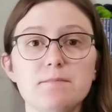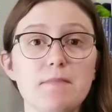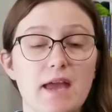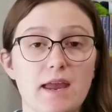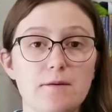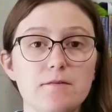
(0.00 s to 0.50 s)

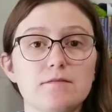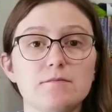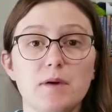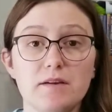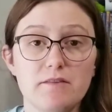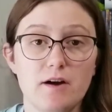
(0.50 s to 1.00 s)
May,
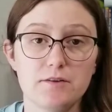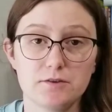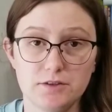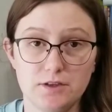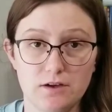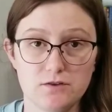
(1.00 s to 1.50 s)
my
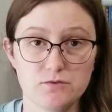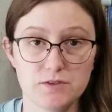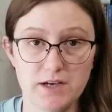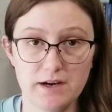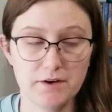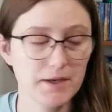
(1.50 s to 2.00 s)
father-in-law is
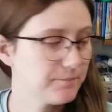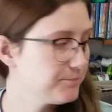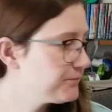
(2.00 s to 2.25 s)
retiring.